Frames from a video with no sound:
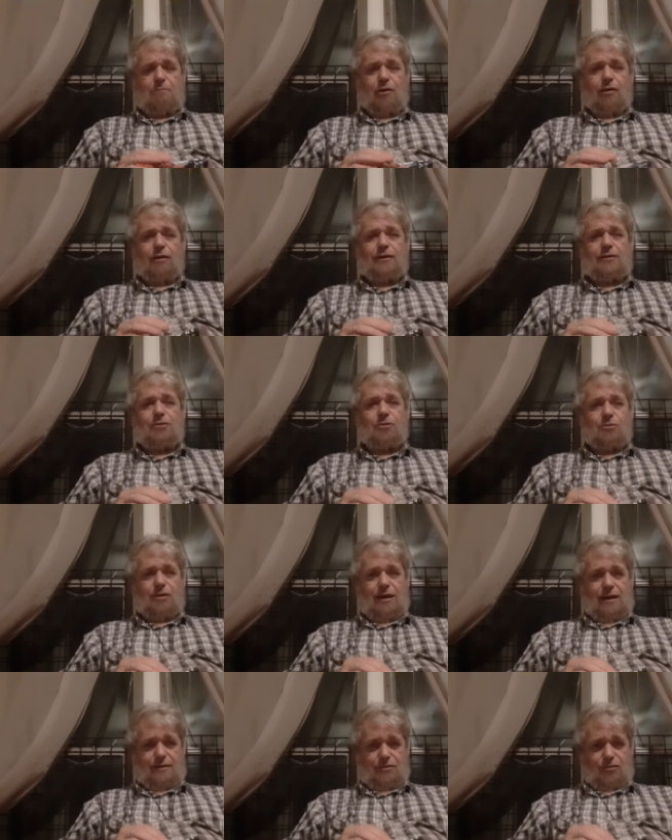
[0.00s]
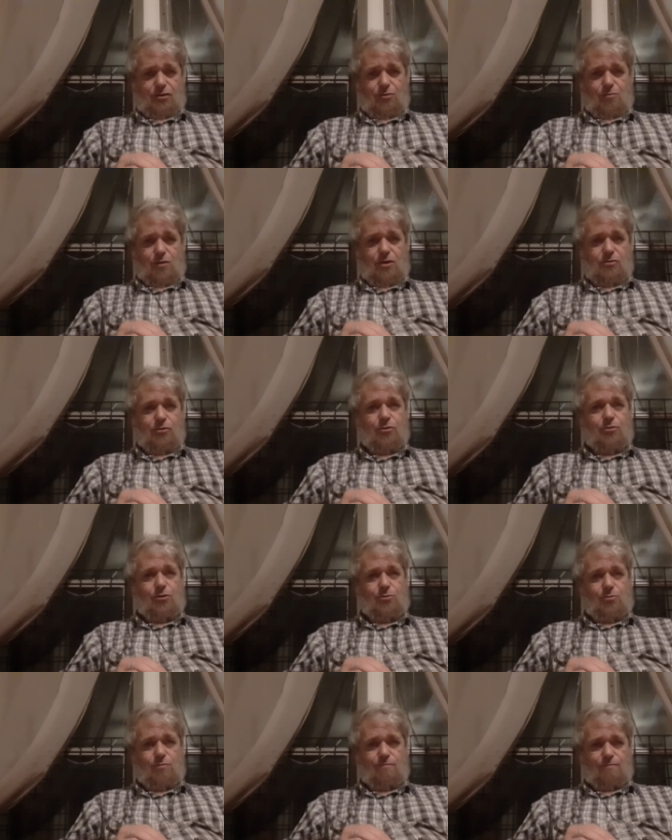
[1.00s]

Burley, you'll like Sir Walter too.